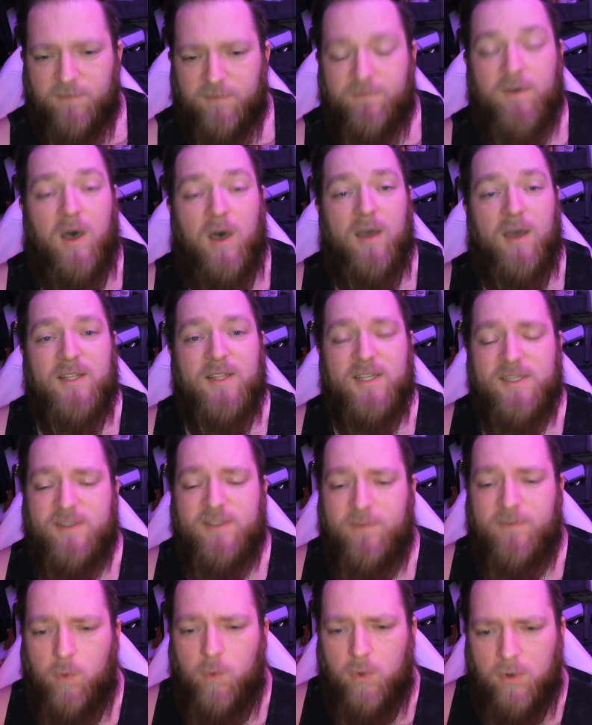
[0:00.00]
fought in the
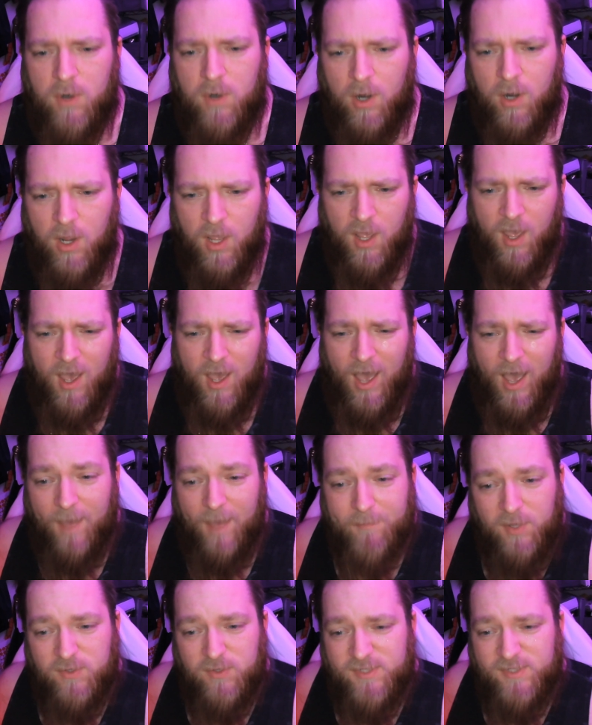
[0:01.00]
Civil War
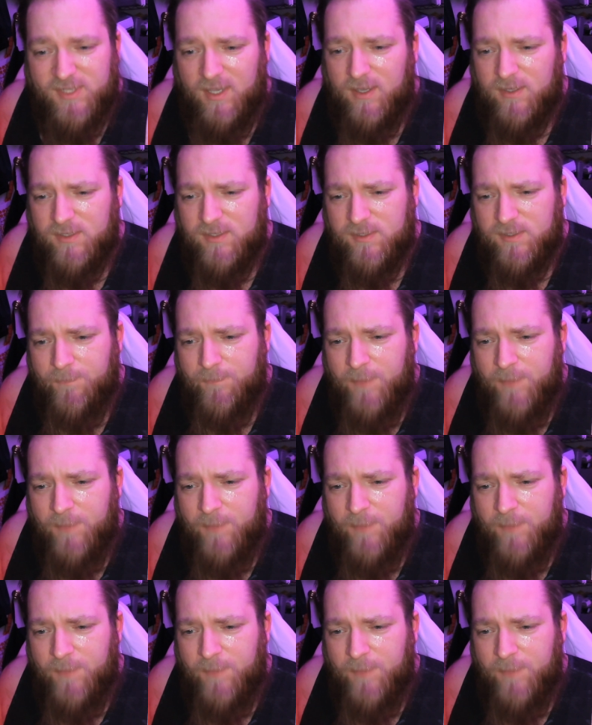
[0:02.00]
on both sides,